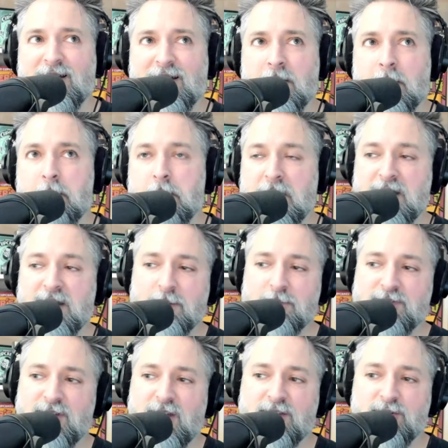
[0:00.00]
a
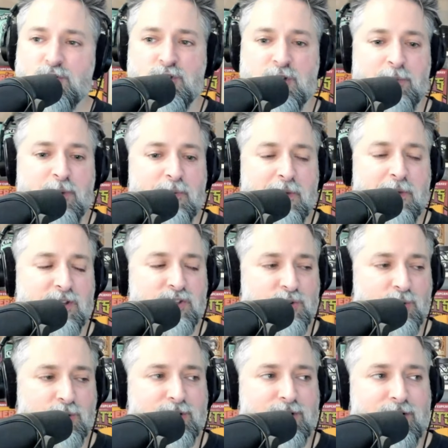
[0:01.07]
medium-sized chip on my
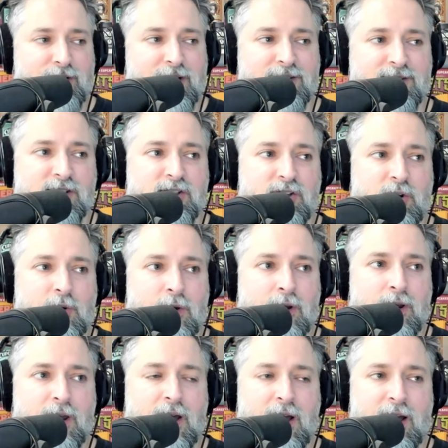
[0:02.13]
shoulder. And I said, you know
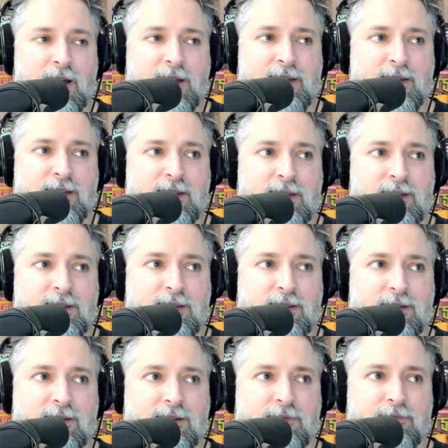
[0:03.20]
what? I
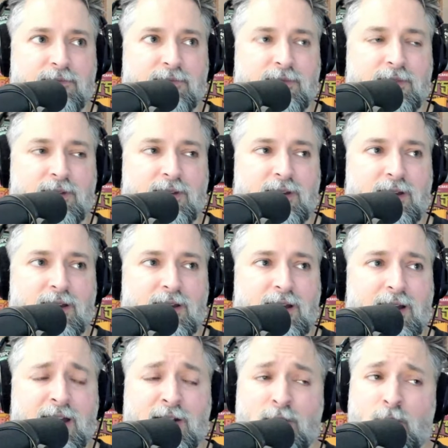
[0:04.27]

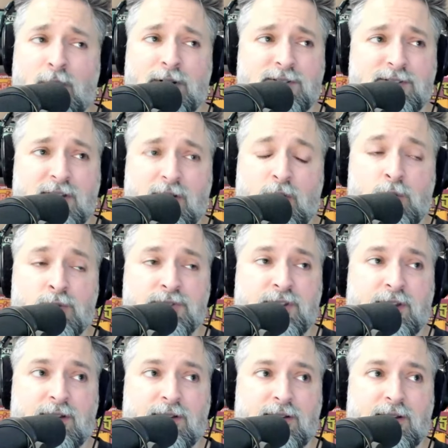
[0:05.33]
don't want to sell
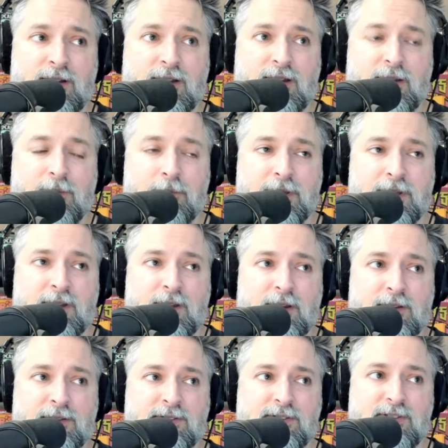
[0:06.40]
wholesale,
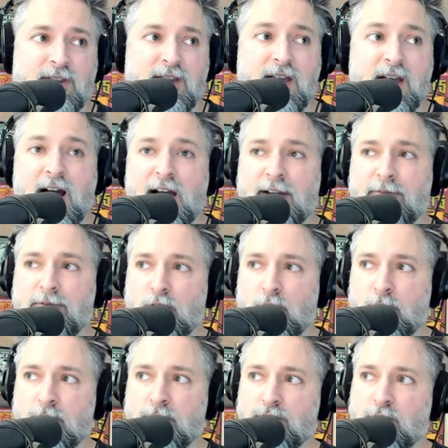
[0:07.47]
because I have no
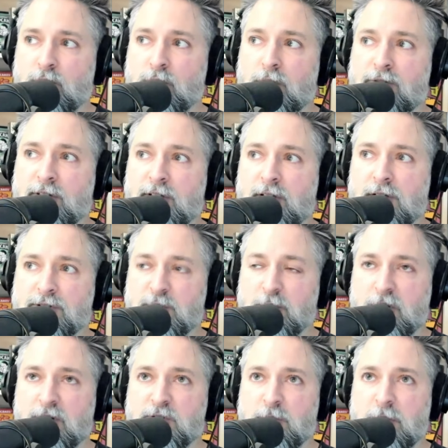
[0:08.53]
control over the
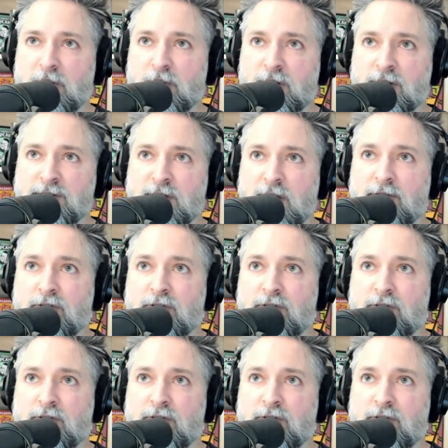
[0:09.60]
customer experience. I have